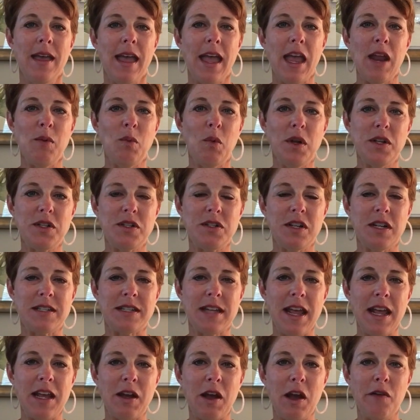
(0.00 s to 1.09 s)
and wants to
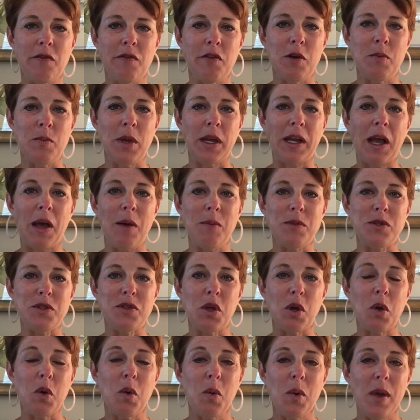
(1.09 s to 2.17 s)
take over and becomes the
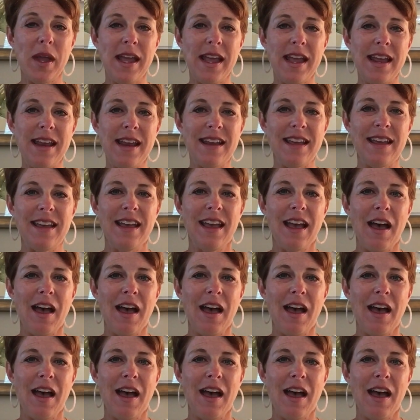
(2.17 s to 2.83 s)
queen